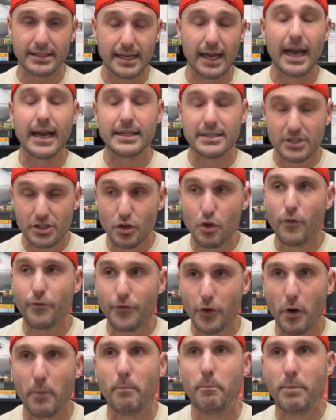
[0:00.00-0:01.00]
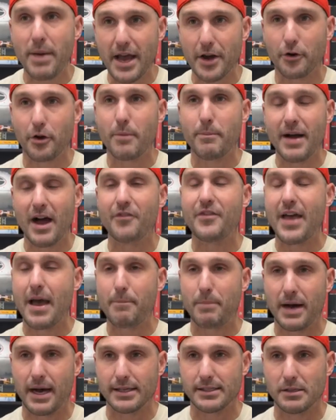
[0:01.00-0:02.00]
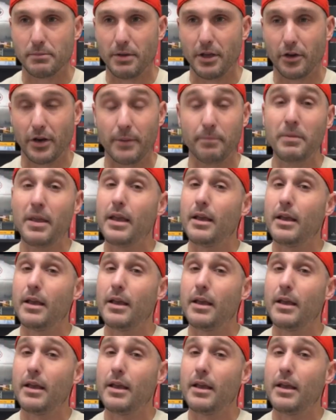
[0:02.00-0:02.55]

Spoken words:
I do feel better about that possibility.